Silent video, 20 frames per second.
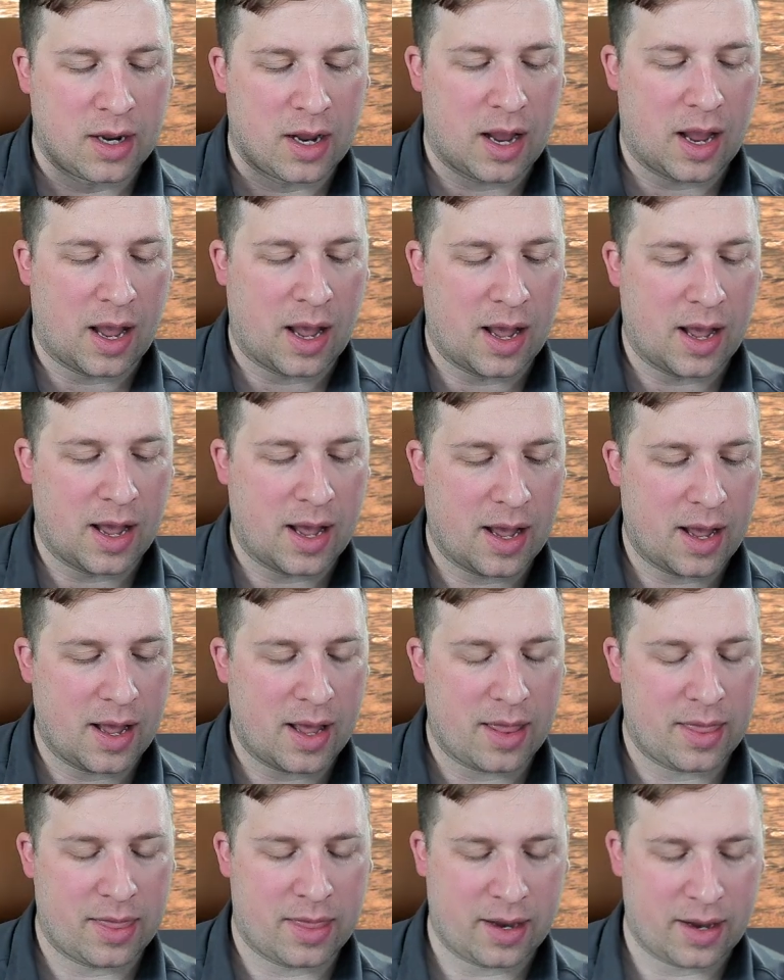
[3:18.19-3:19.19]

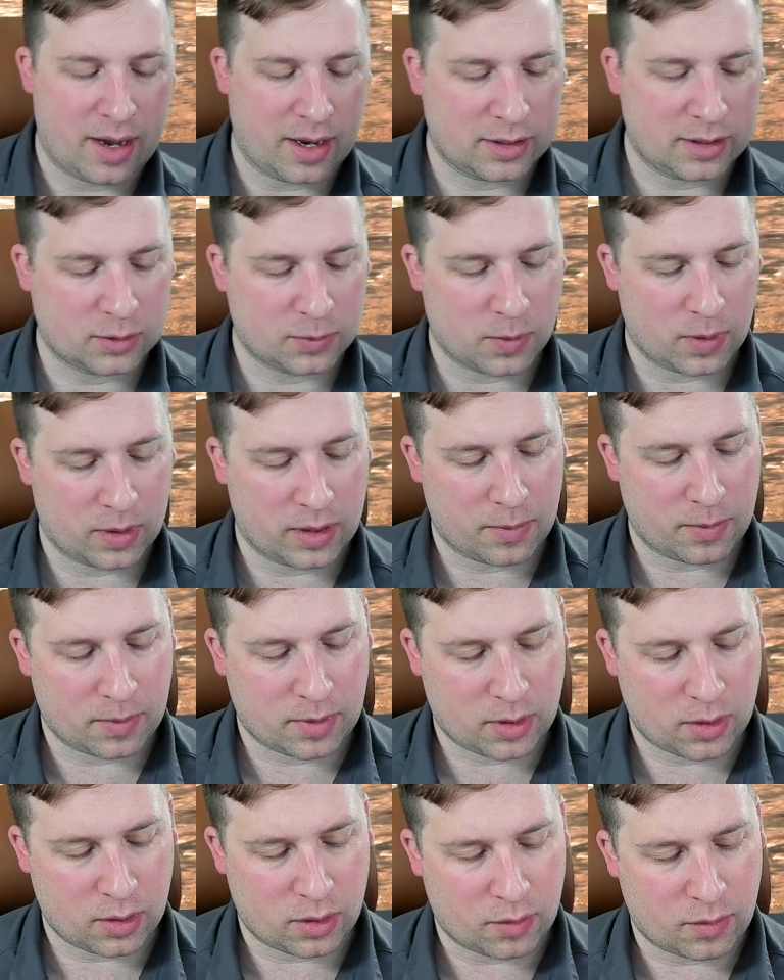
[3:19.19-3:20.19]
The next one that we're
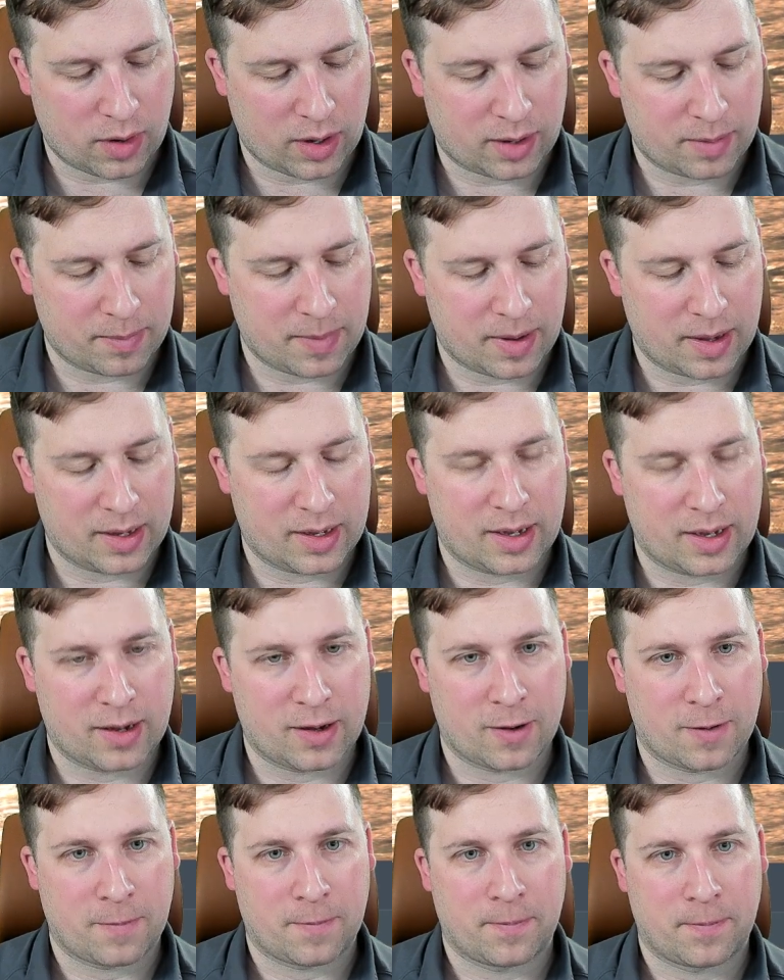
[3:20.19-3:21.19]
going to recommend
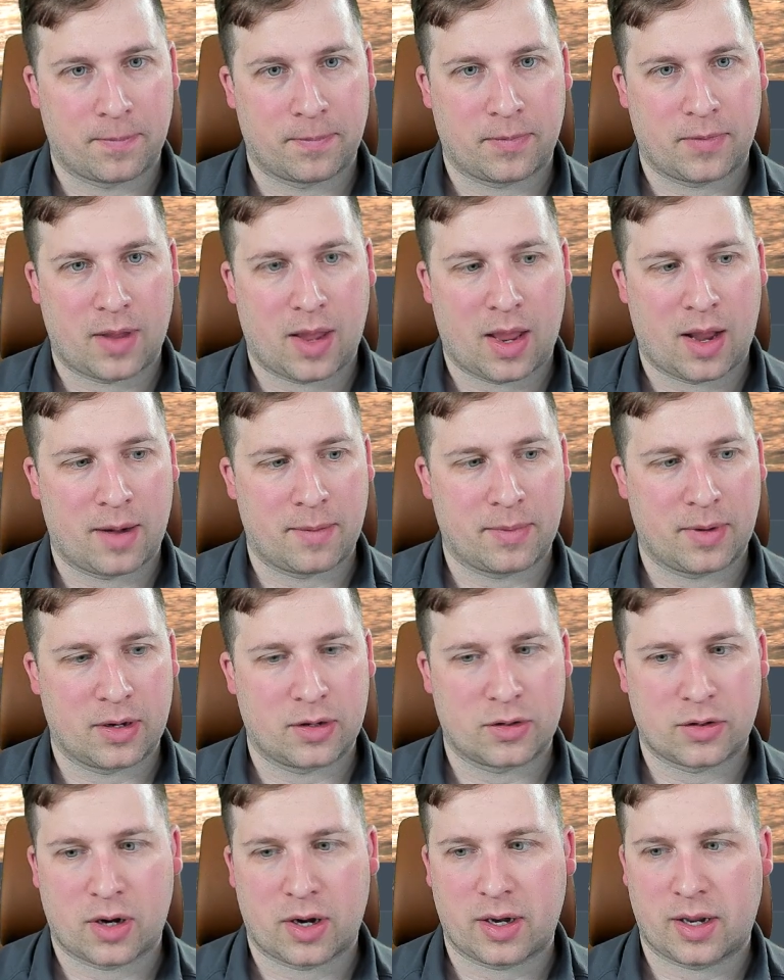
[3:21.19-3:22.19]
here, and I'm going to
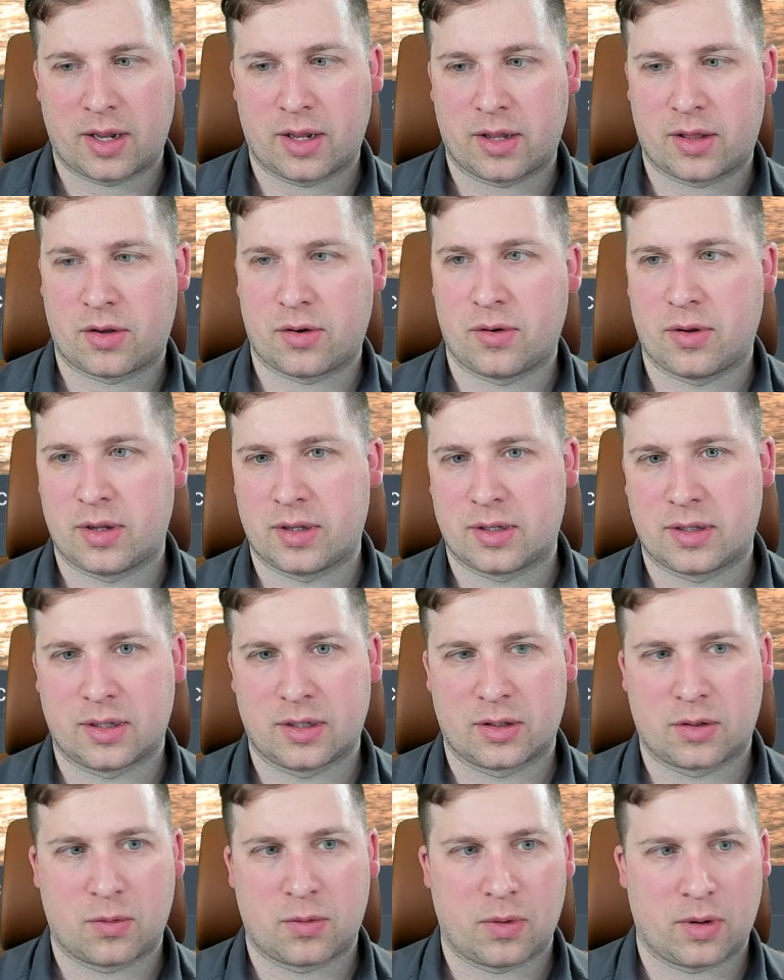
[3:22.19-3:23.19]
try to get through this
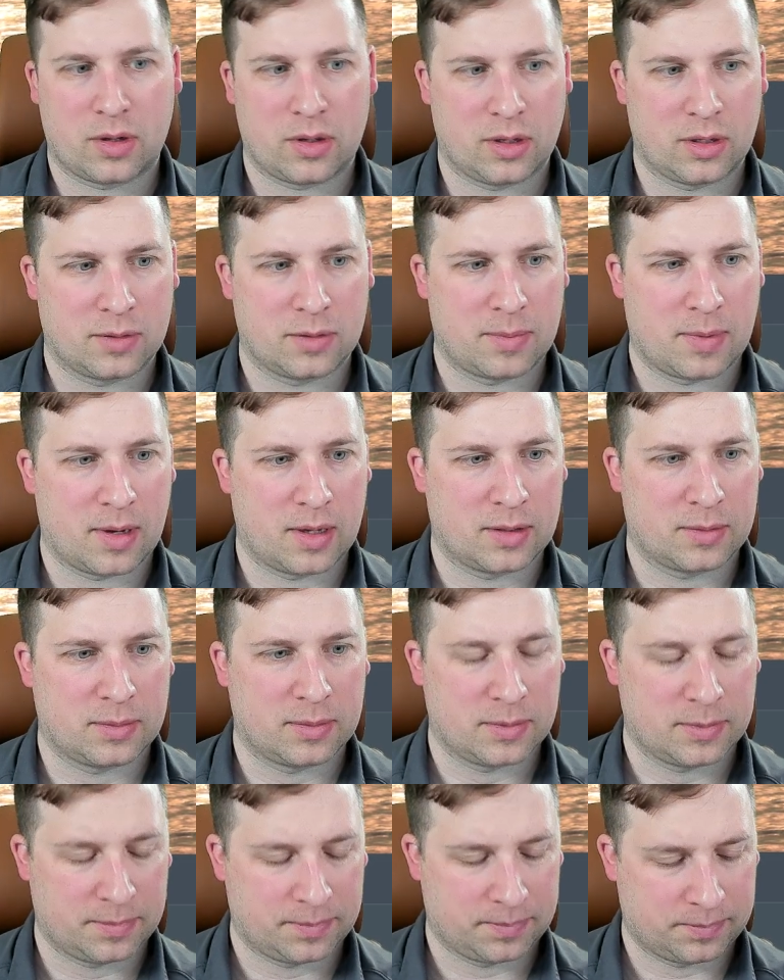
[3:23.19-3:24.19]
as quickly as
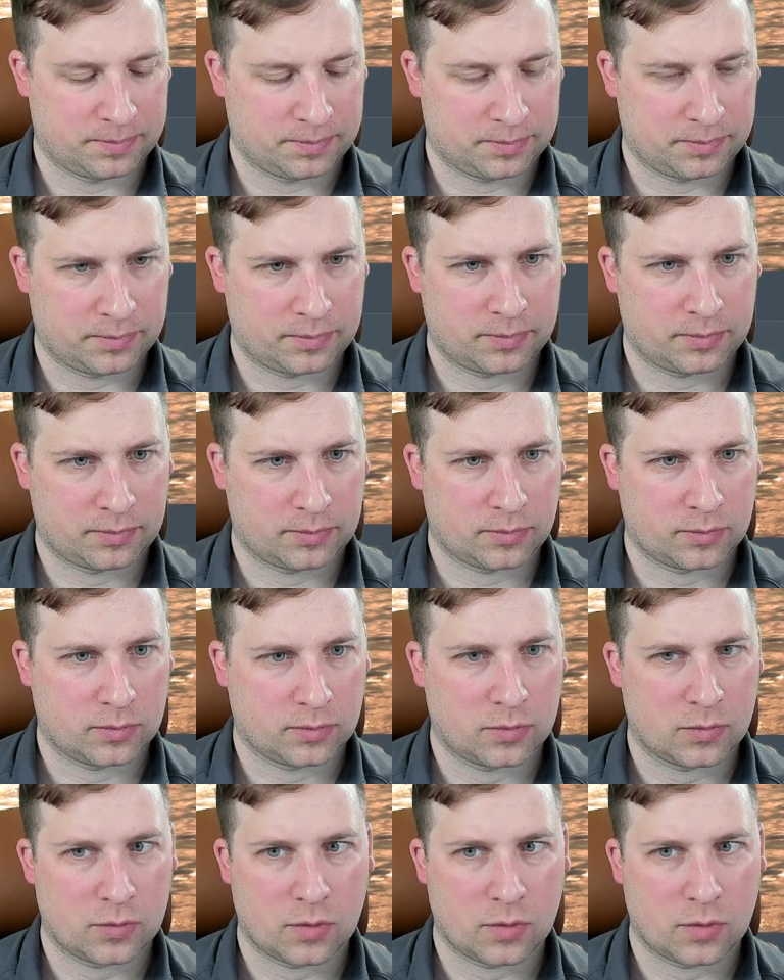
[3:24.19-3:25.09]
possible. I'll